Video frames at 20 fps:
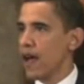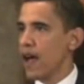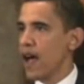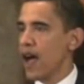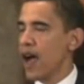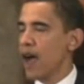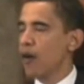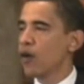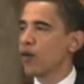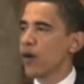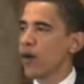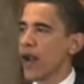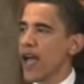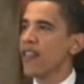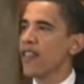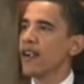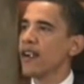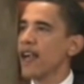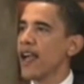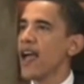I would
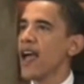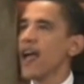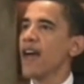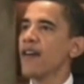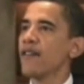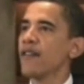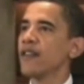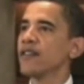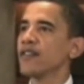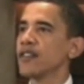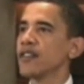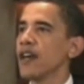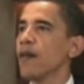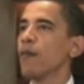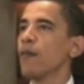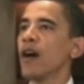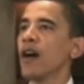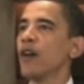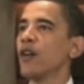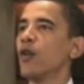rather have
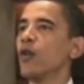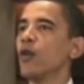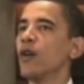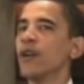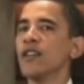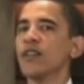someone who